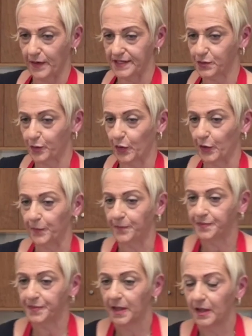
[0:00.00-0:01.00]
off
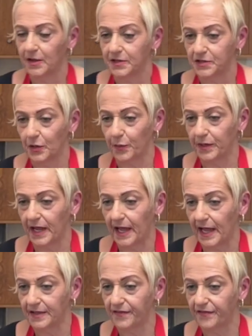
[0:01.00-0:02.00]
and
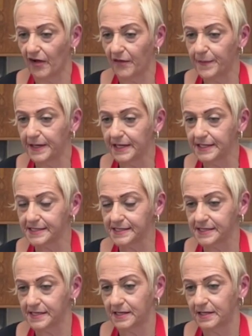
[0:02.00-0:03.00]
on auto
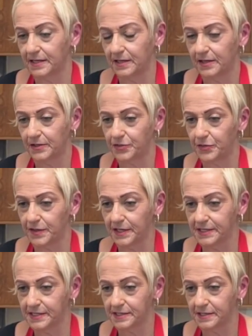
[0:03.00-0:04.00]
as well.
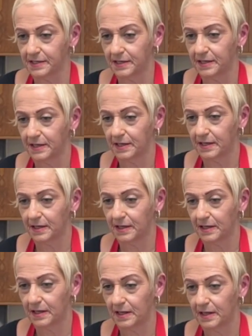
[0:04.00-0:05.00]
So I'm going to add 5
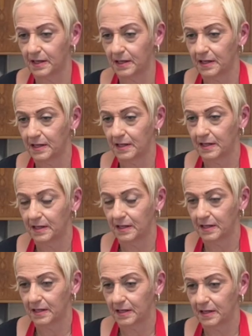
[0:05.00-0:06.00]
minutes
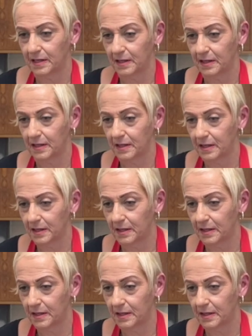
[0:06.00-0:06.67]
to this.